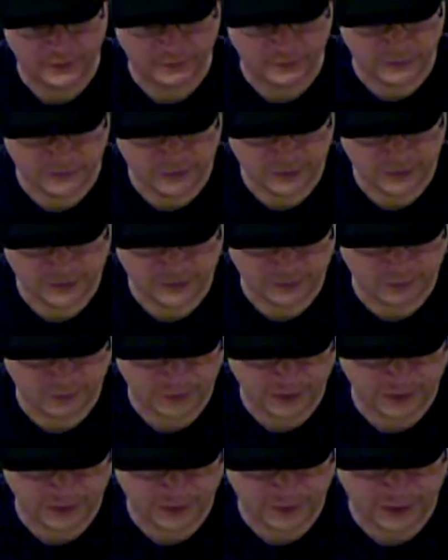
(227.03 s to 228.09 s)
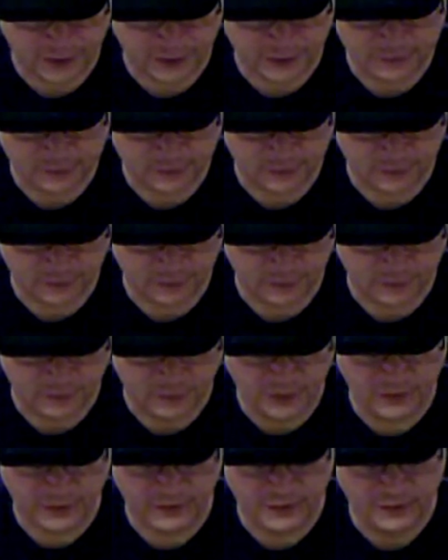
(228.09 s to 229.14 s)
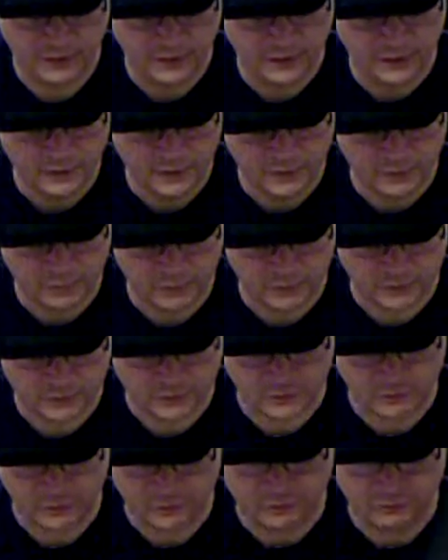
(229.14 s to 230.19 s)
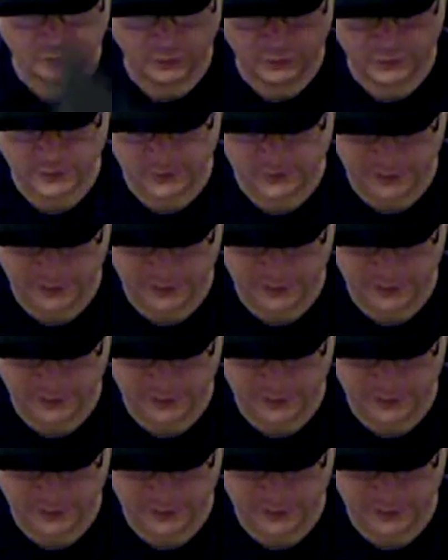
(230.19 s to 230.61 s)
But this is where the line is going to be, where it's going to be folded